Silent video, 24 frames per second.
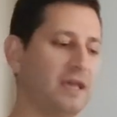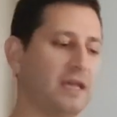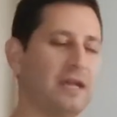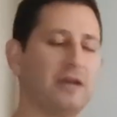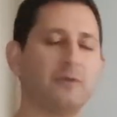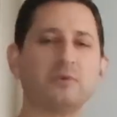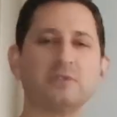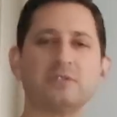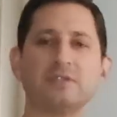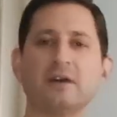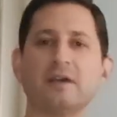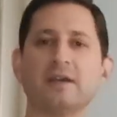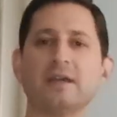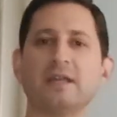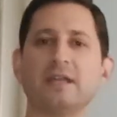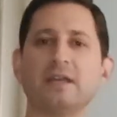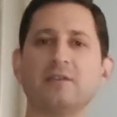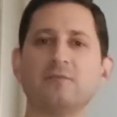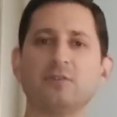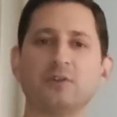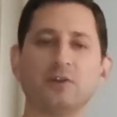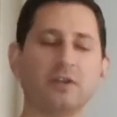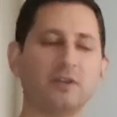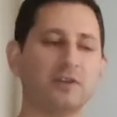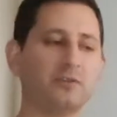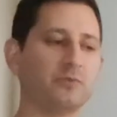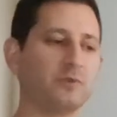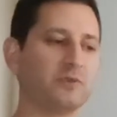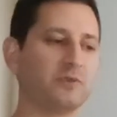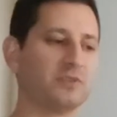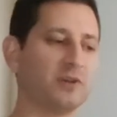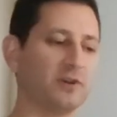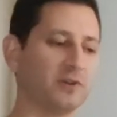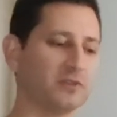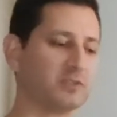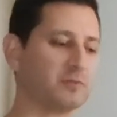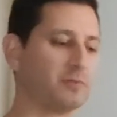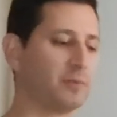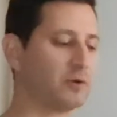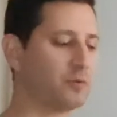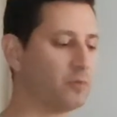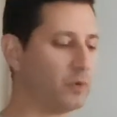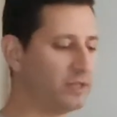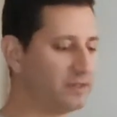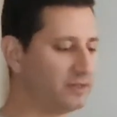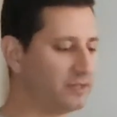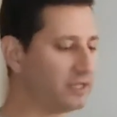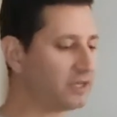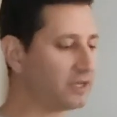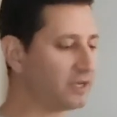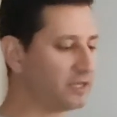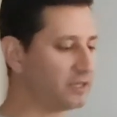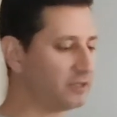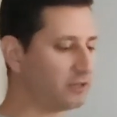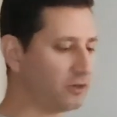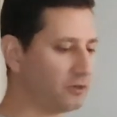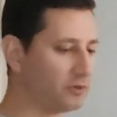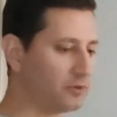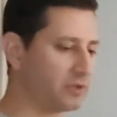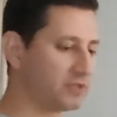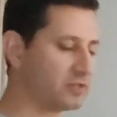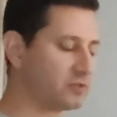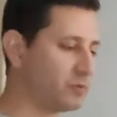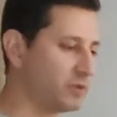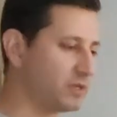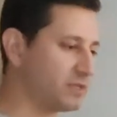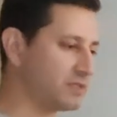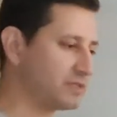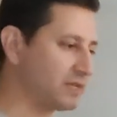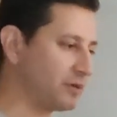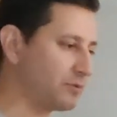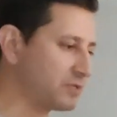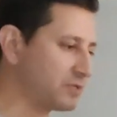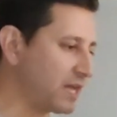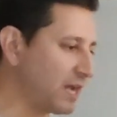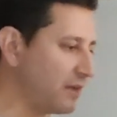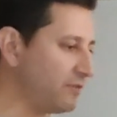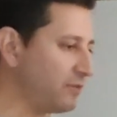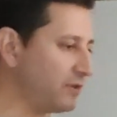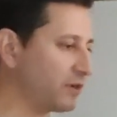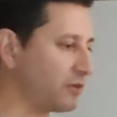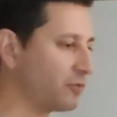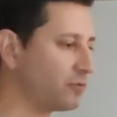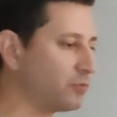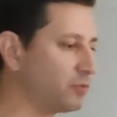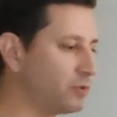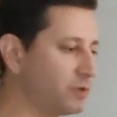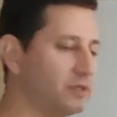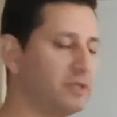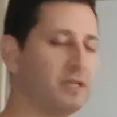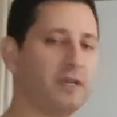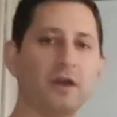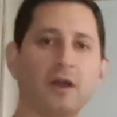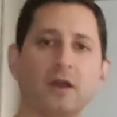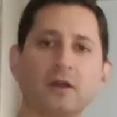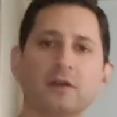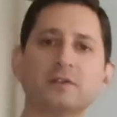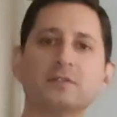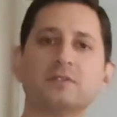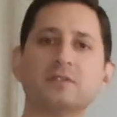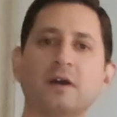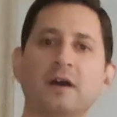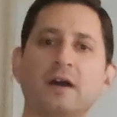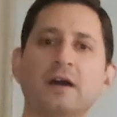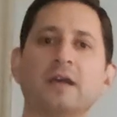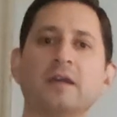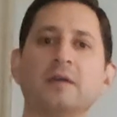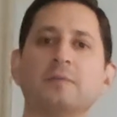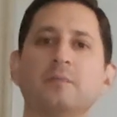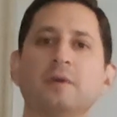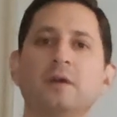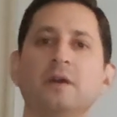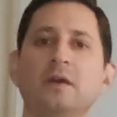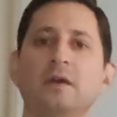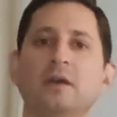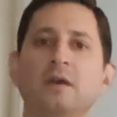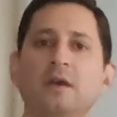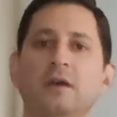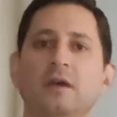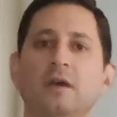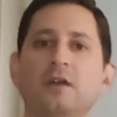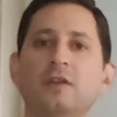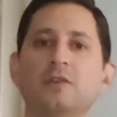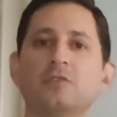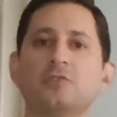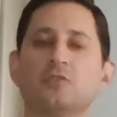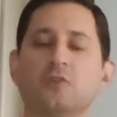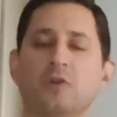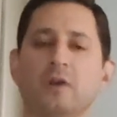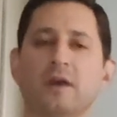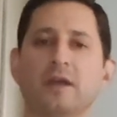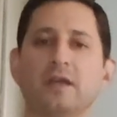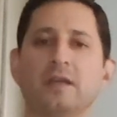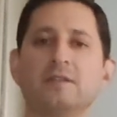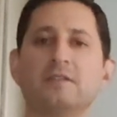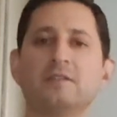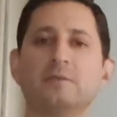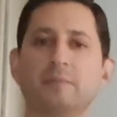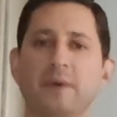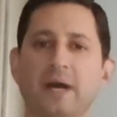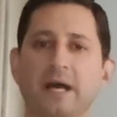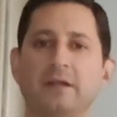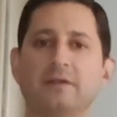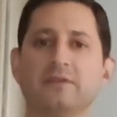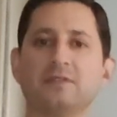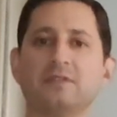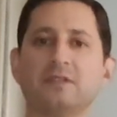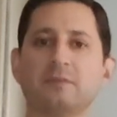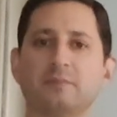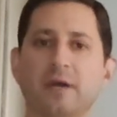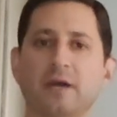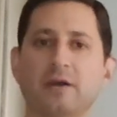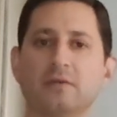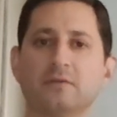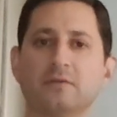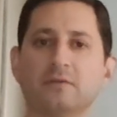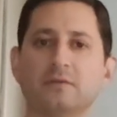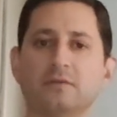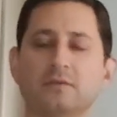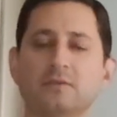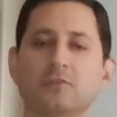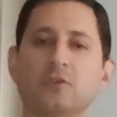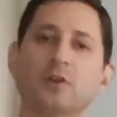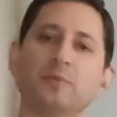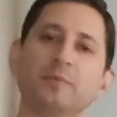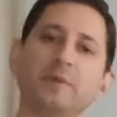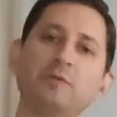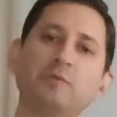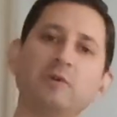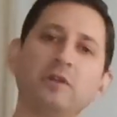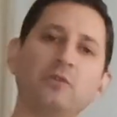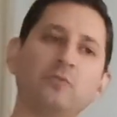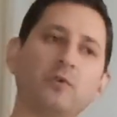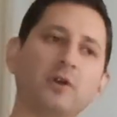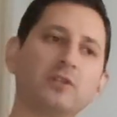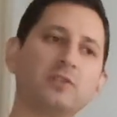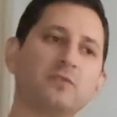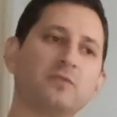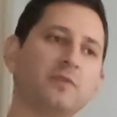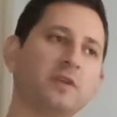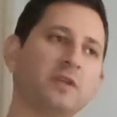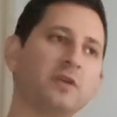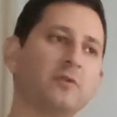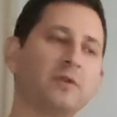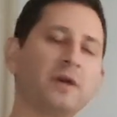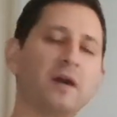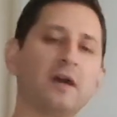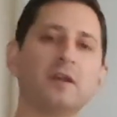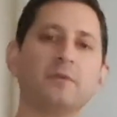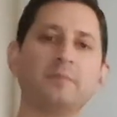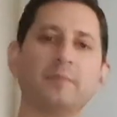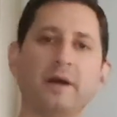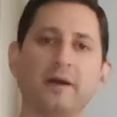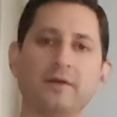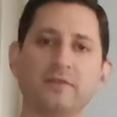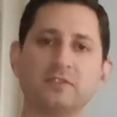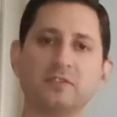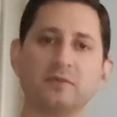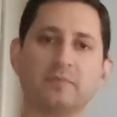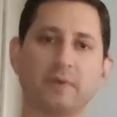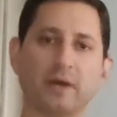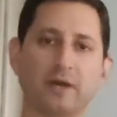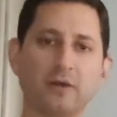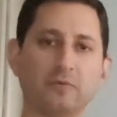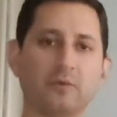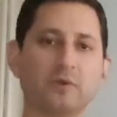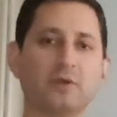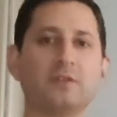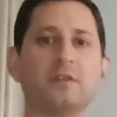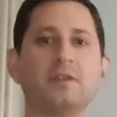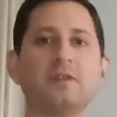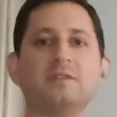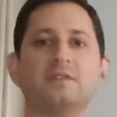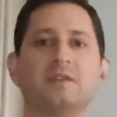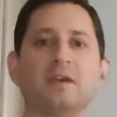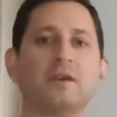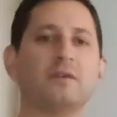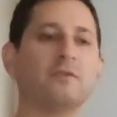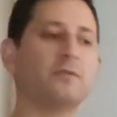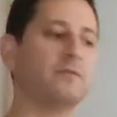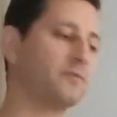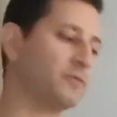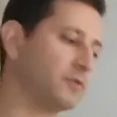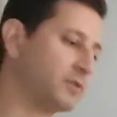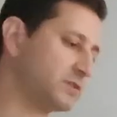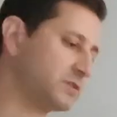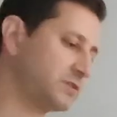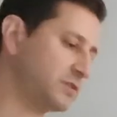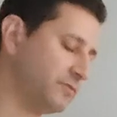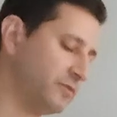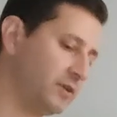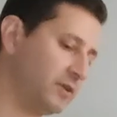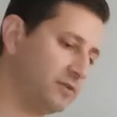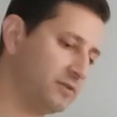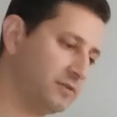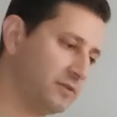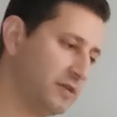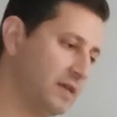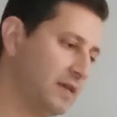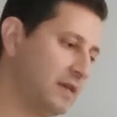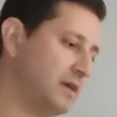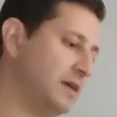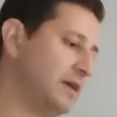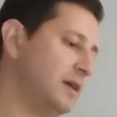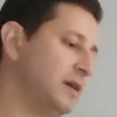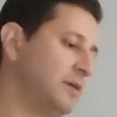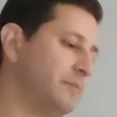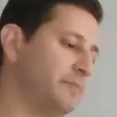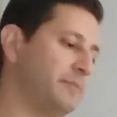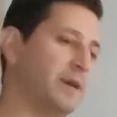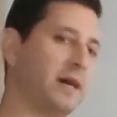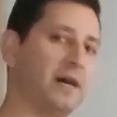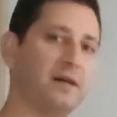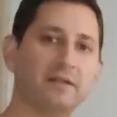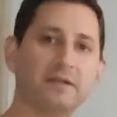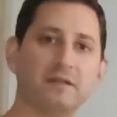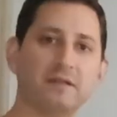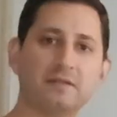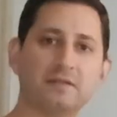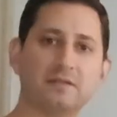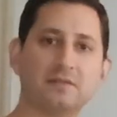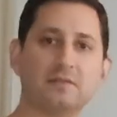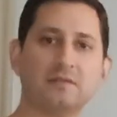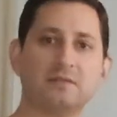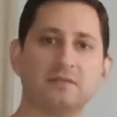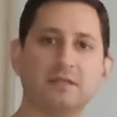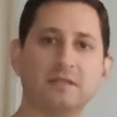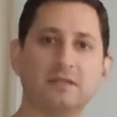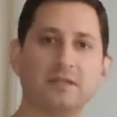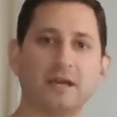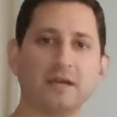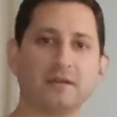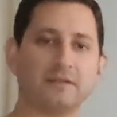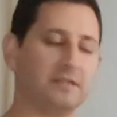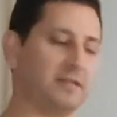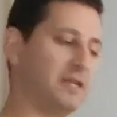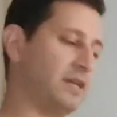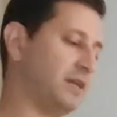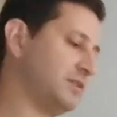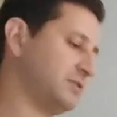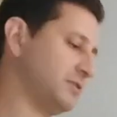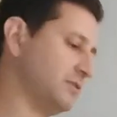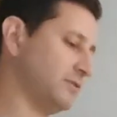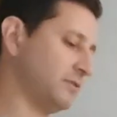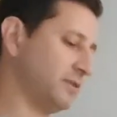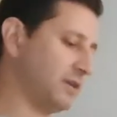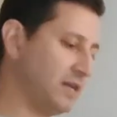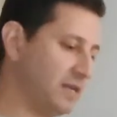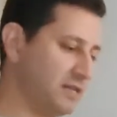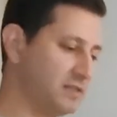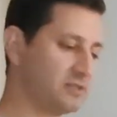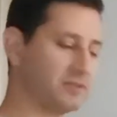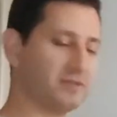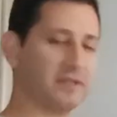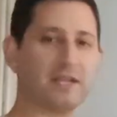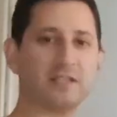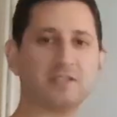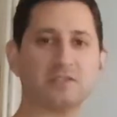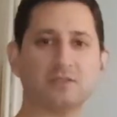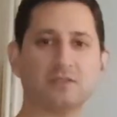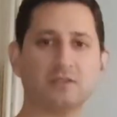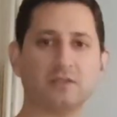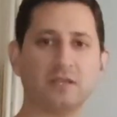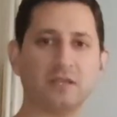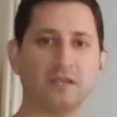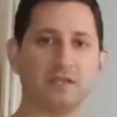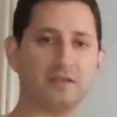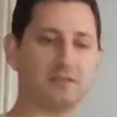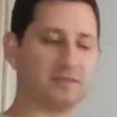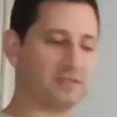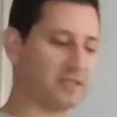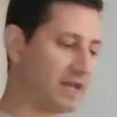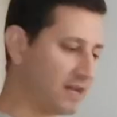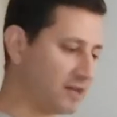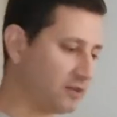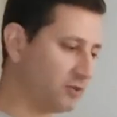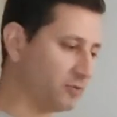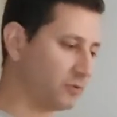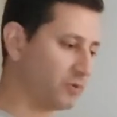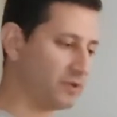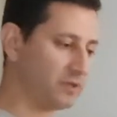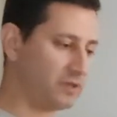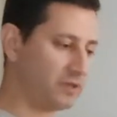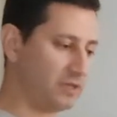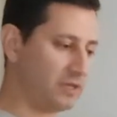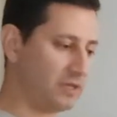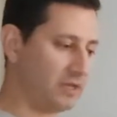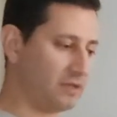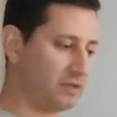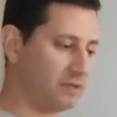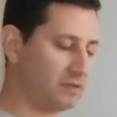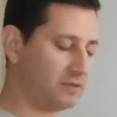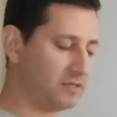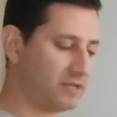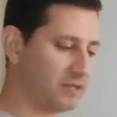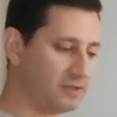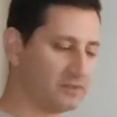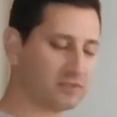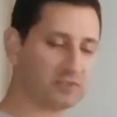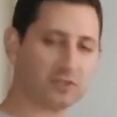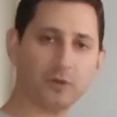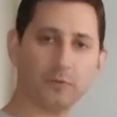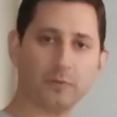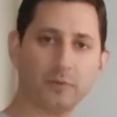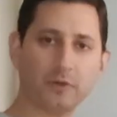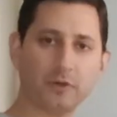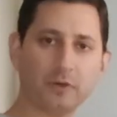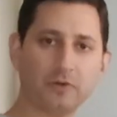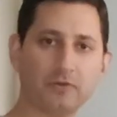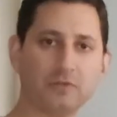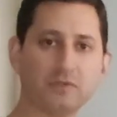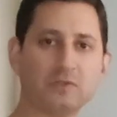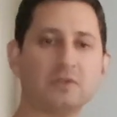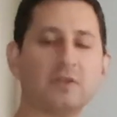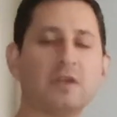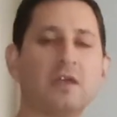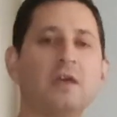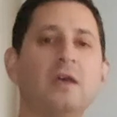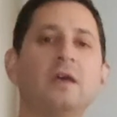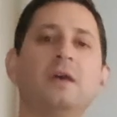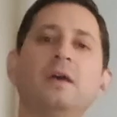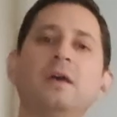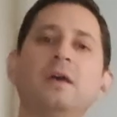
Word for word: and I was not getting very good results. But one thing I noticed was I was having a really hard time trying to balance them out. Normally when you watch a video on how to balance them out, what do they say? First of all, balance the declination, okay? So that's the saddle where the telescope goes